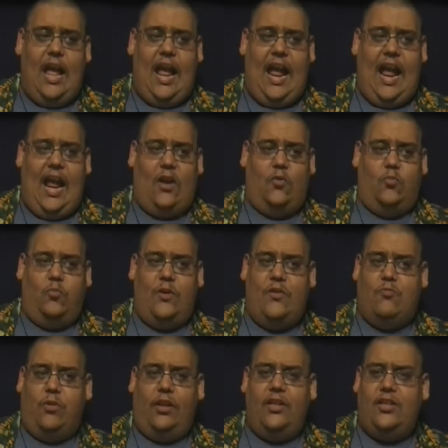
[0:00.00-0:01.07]
And we
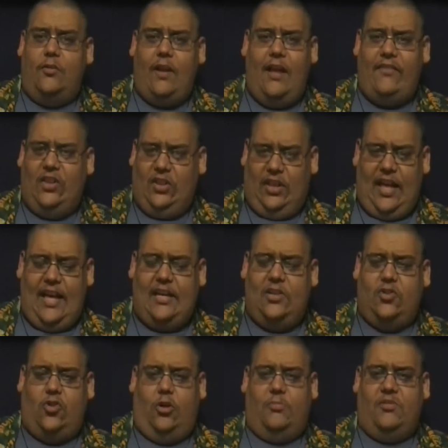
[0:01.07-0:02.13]
really don't have a lot in
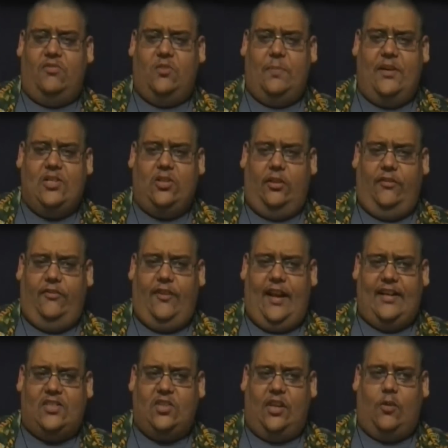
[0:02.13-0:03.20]
terms of special
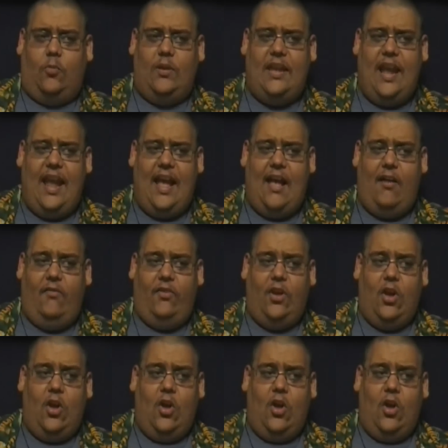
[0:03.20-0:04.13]
effects. Like, we have